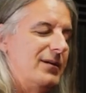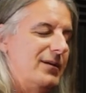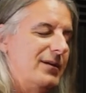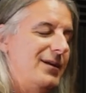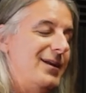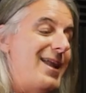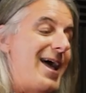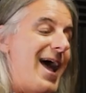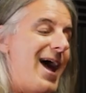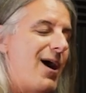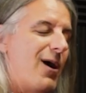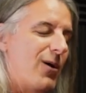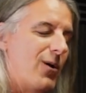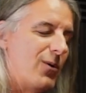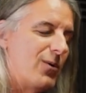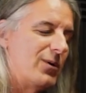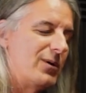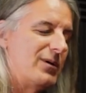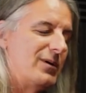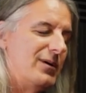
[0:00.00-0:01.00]

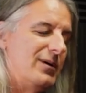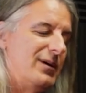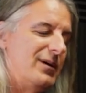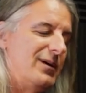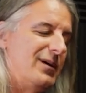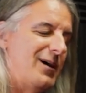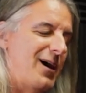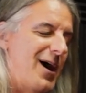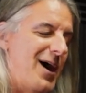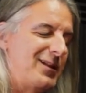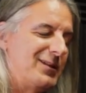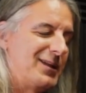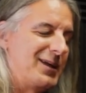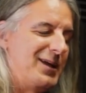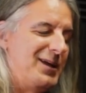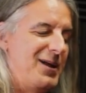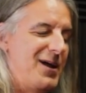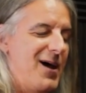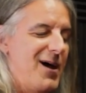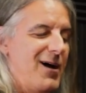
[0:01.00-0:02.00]
Now, oddly
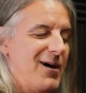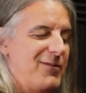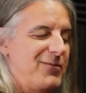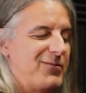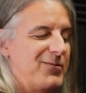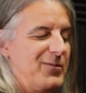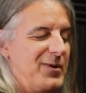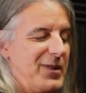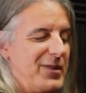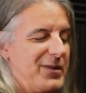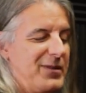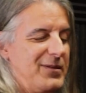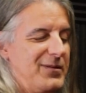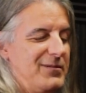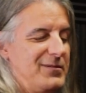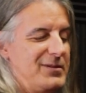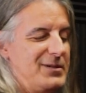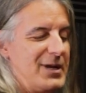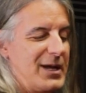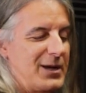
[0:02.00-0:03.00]
enough, with
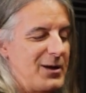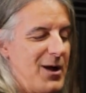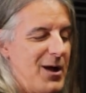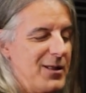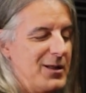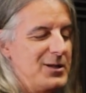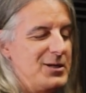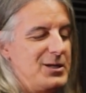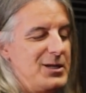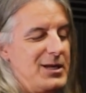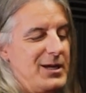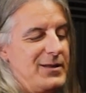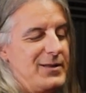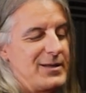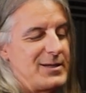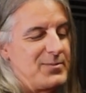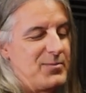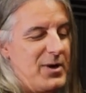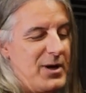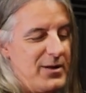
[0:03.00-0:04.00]
technology and
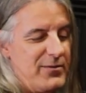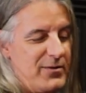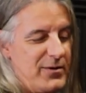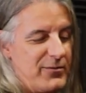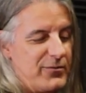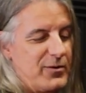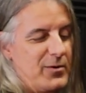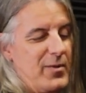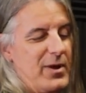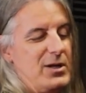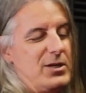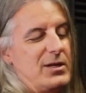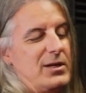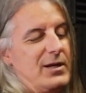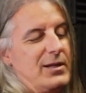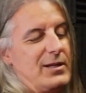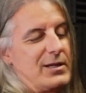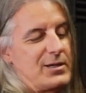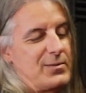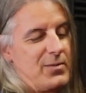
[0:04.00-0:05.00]
the spread of
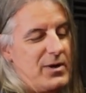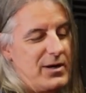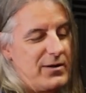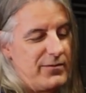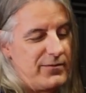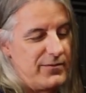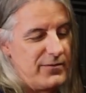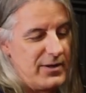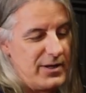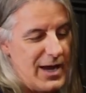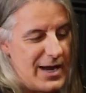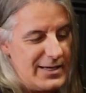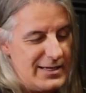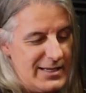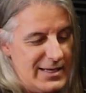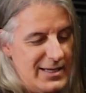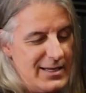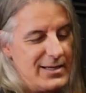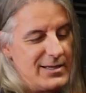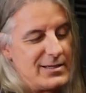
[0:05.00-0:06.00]
information and the spread of
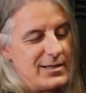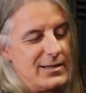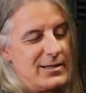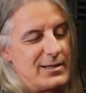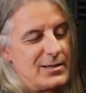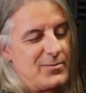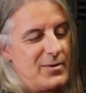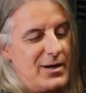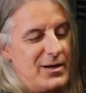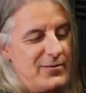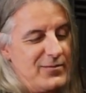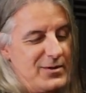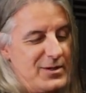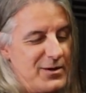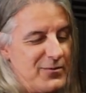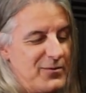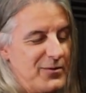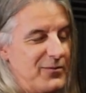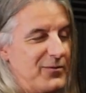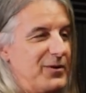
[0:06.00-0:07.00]
ideas and the spread of
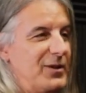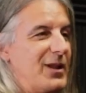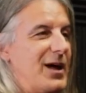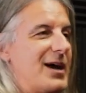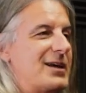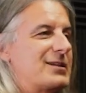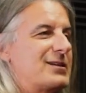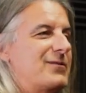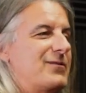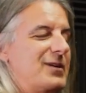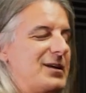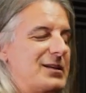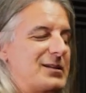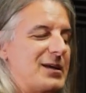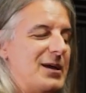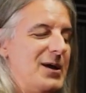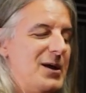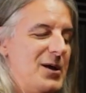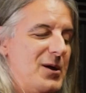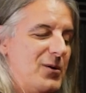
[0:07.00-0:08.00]
different philosophies,
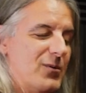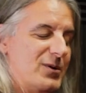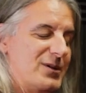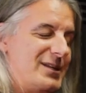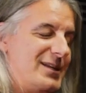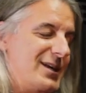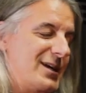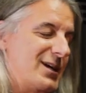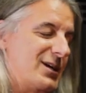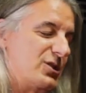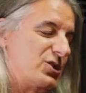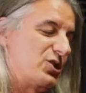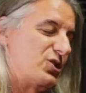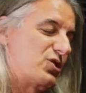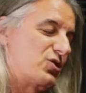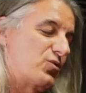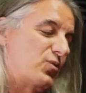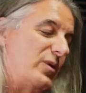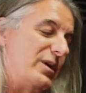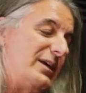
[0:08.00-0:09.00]
we're seeing a
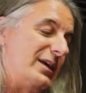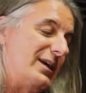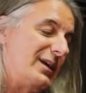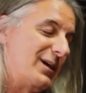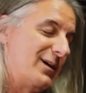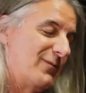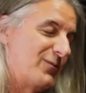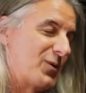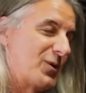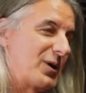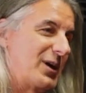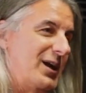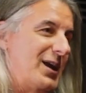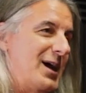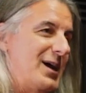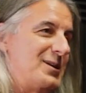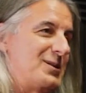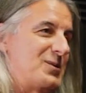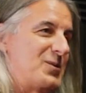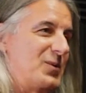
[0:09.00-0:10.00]
shrinking of
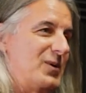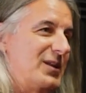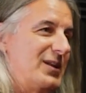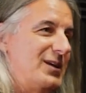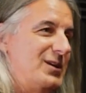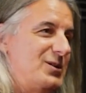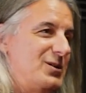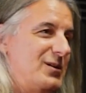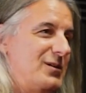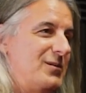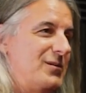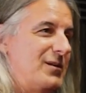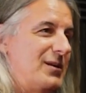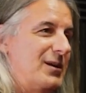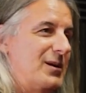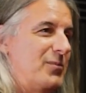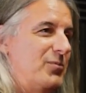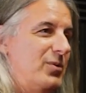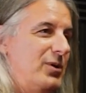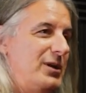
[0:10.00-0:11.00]
organized religion
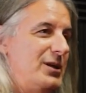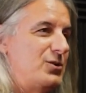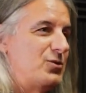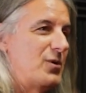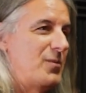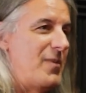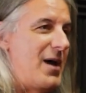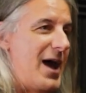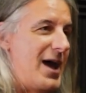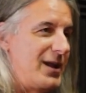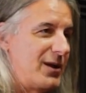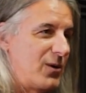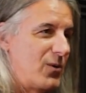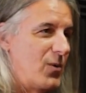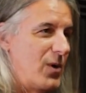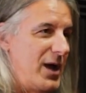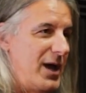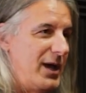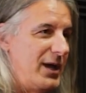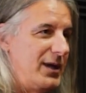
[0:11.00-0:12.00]
in mm-hmm. a pretty dramatic
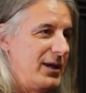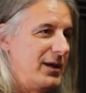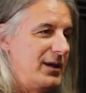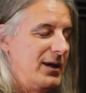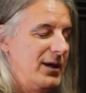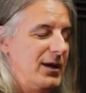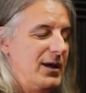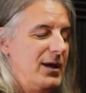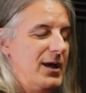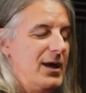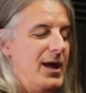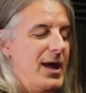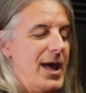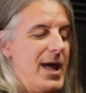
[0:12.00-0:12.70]
way. Yeah.